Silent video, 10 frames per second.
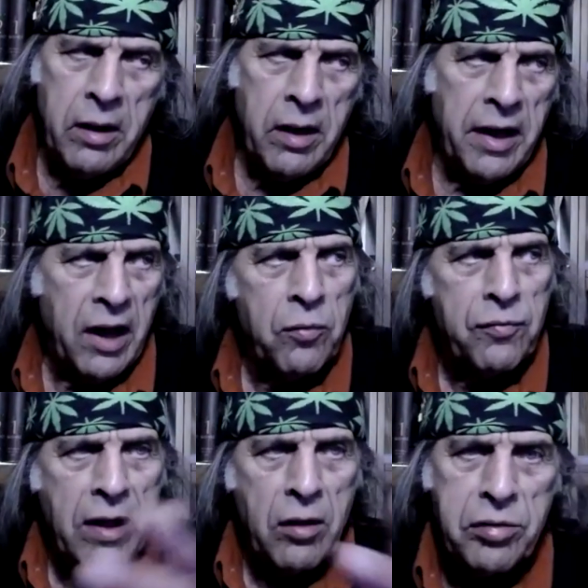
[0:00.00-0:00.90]
And I
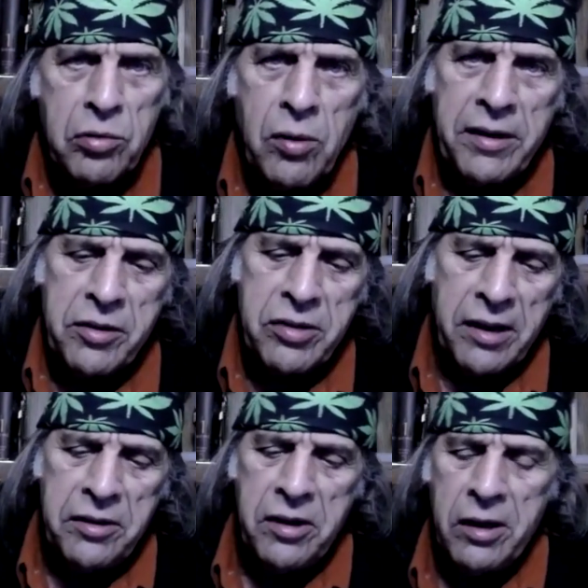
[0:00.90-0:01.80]
followed through on this
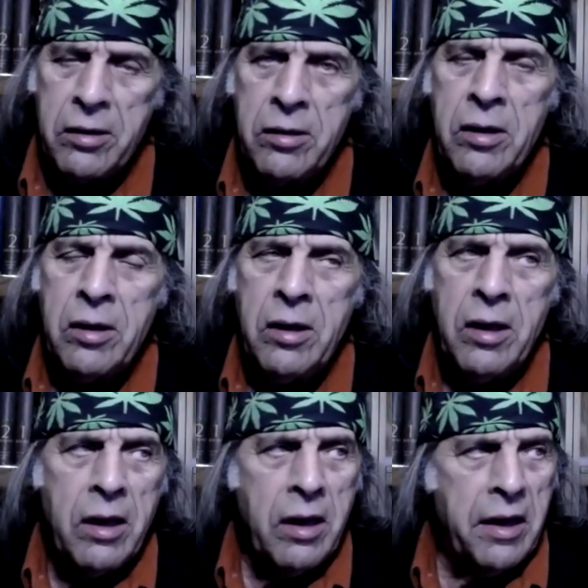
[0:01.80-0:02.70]
idea
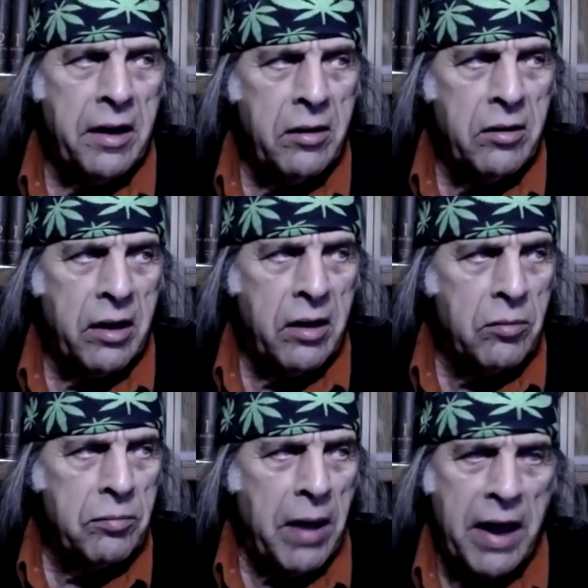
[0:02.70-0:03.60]
and it, and it
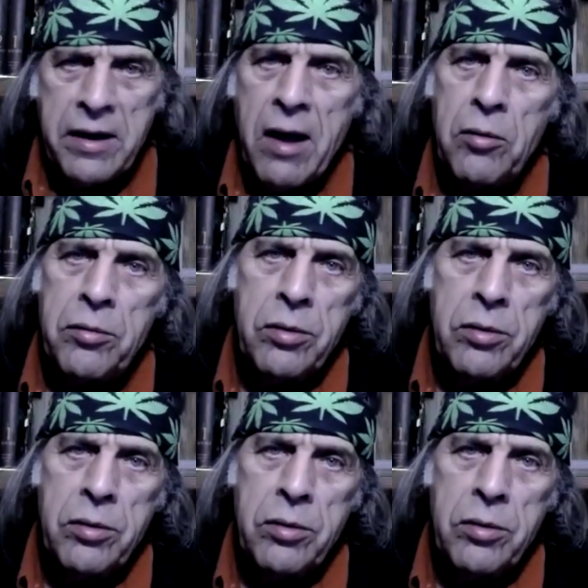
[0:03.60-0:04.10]
panned out.